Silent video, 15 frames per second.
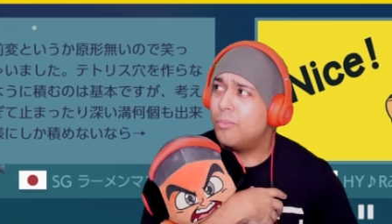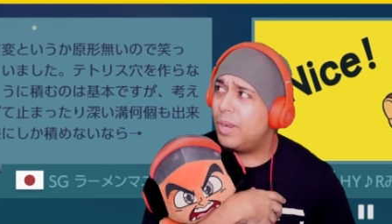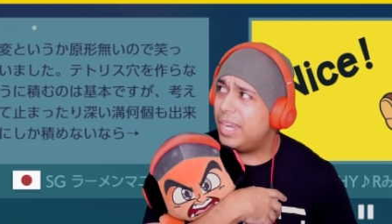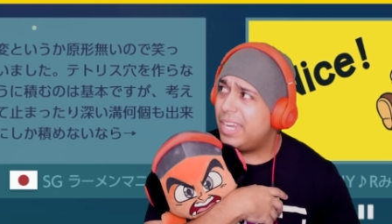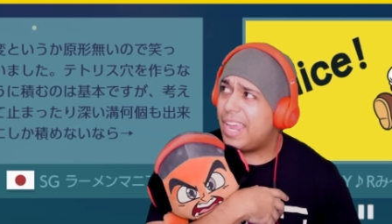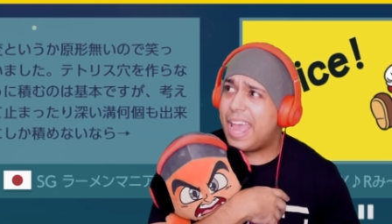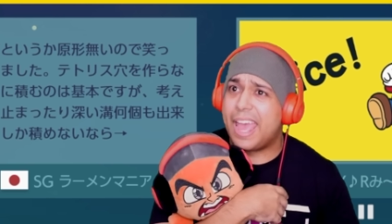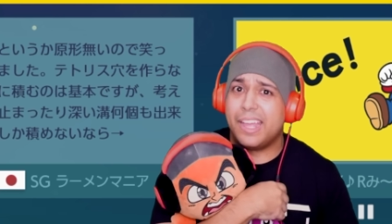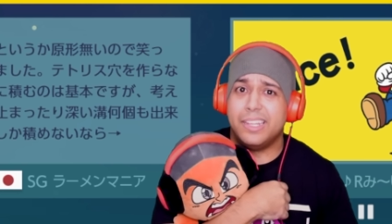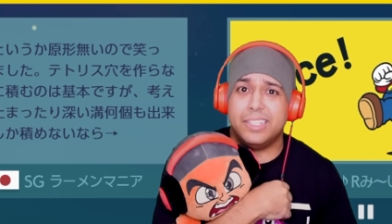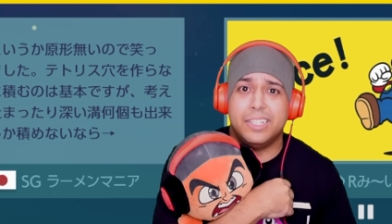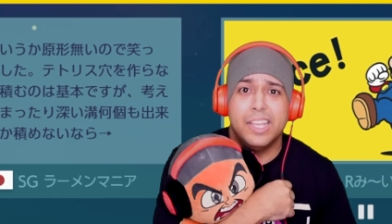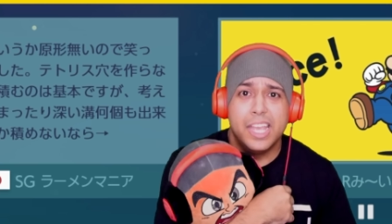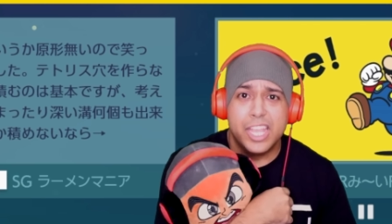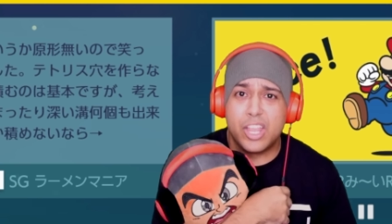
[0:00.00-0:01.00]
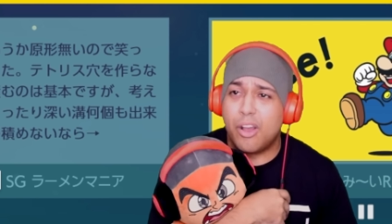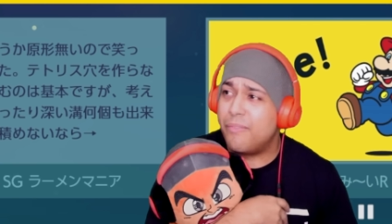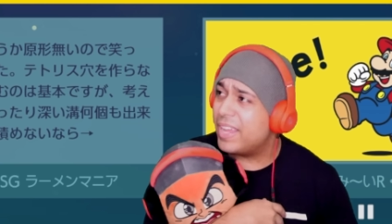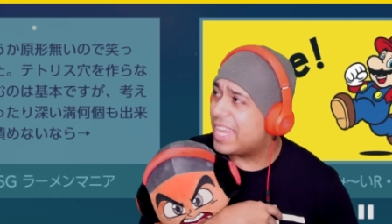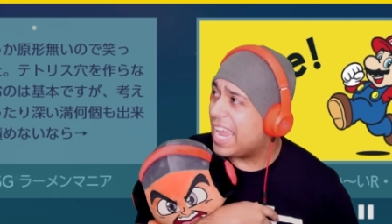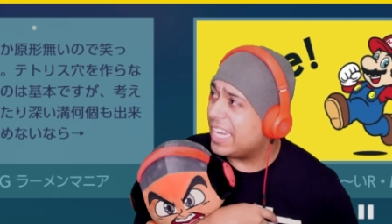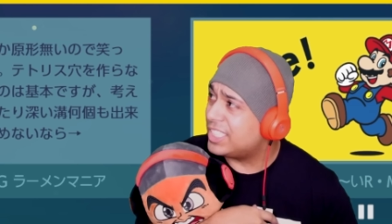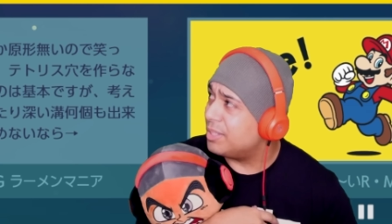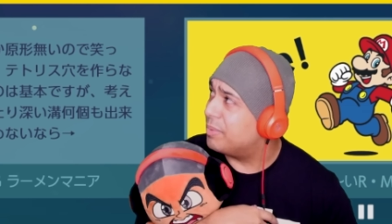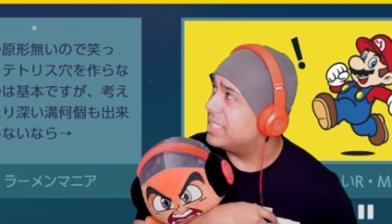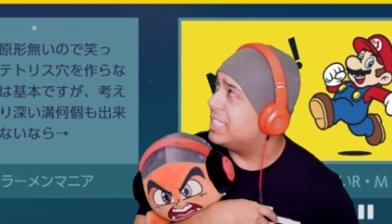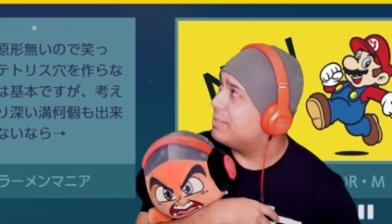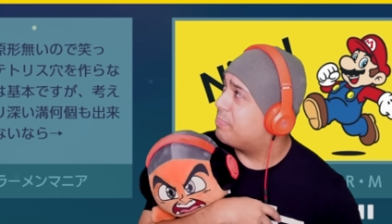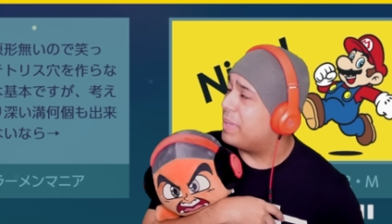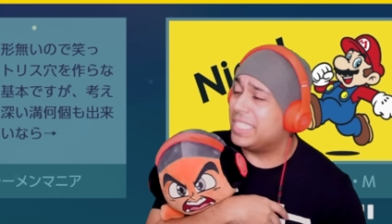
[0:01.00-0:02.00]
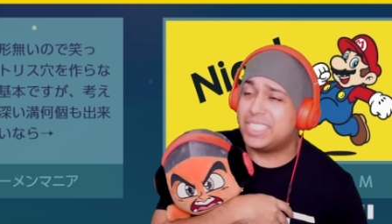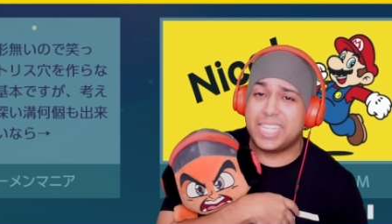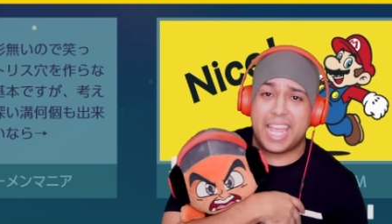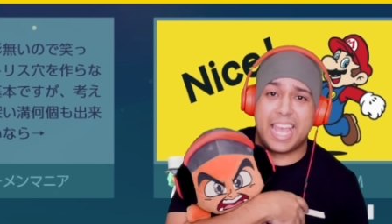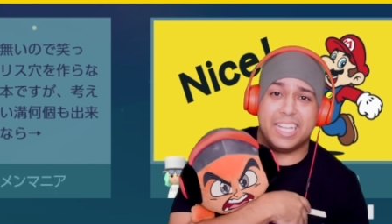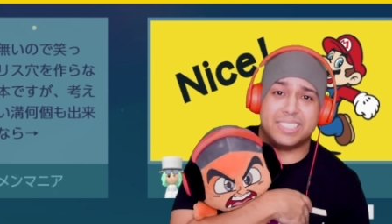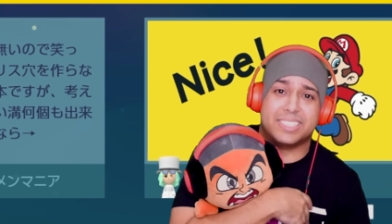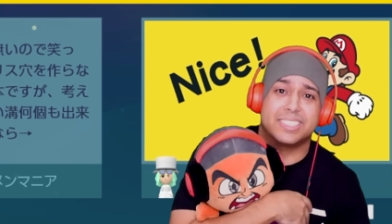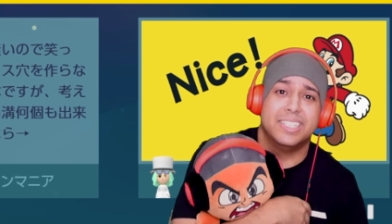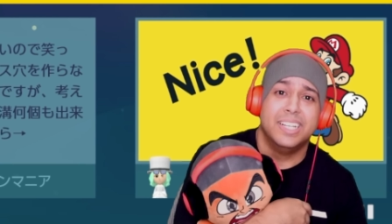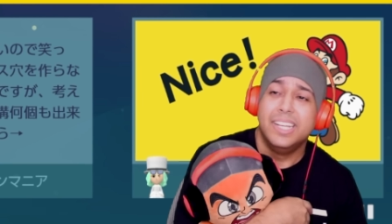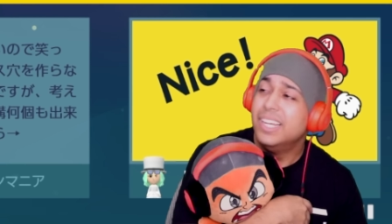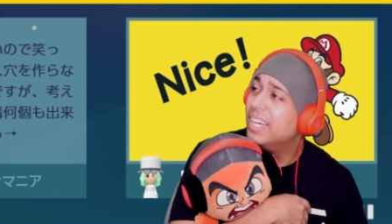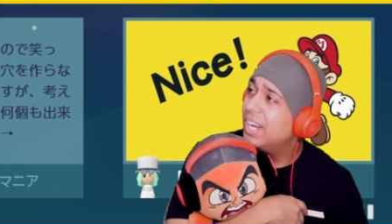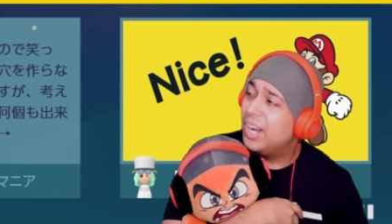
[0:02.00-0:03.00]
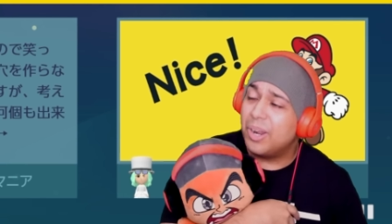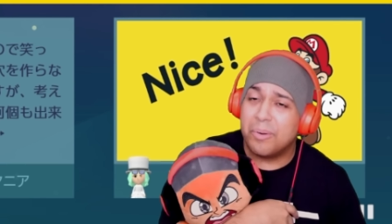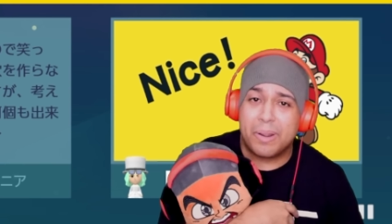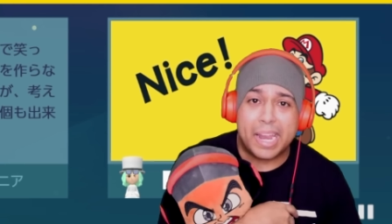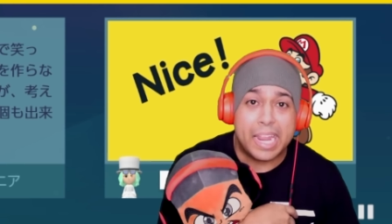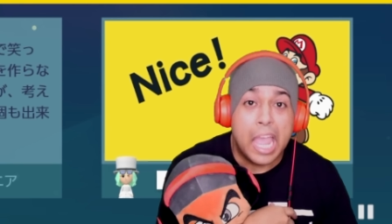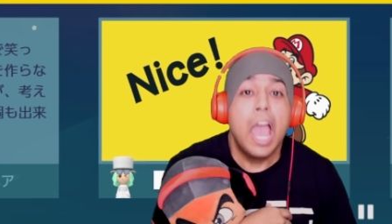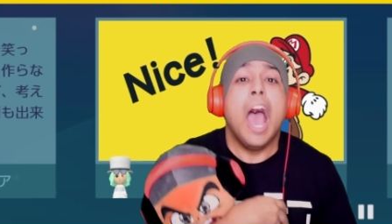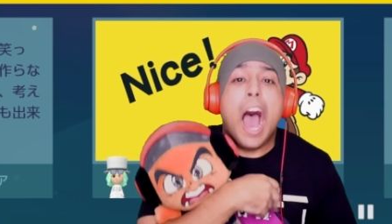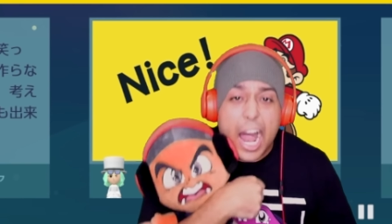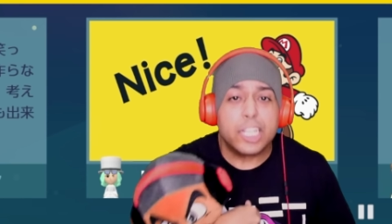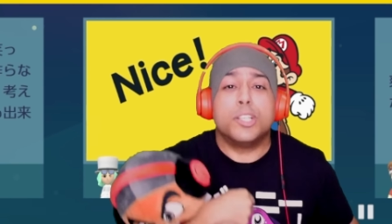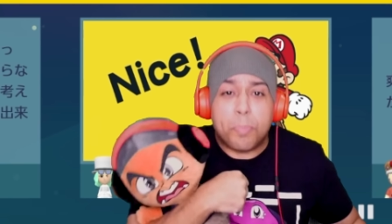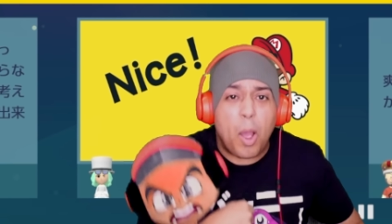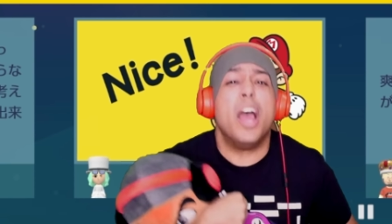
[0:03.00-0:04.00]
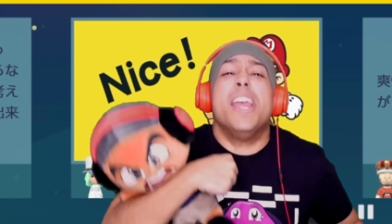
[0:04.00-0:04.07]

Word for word: Where he at? He on vacation with his bitch ass. All right. How's your boy?